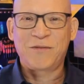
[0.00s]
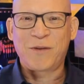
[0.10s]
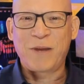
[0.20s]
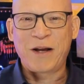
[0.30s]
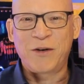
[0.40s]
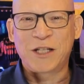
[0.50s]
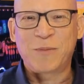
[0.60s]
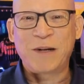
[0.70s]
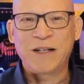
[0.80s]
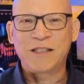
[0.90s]
from my own
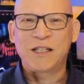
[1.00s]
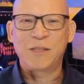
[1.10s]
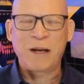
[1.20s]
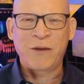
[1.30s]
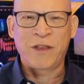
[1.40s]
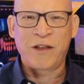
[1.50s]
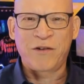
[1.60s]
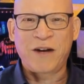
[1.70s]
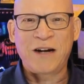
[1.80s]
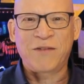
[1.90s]
experience and speaking with
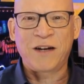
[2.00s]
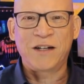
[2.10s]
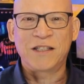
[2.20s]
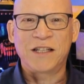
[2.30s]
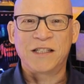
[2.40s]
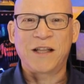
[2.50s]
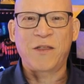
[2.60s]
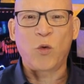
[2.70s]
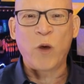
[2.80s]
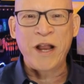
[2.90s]
other firefighters is
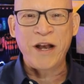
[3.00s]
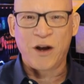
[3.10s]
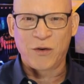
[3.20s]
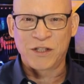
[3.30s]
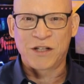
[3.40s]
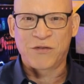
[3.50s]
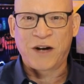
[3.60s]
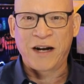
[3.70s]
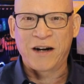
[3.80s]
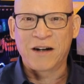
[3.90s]
that the wind owns the
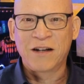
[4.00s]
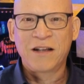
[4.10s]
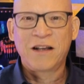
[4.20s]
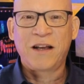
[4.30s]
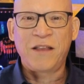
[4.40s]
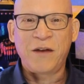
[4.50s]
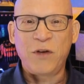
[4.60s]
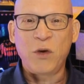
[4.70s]
fire. And that if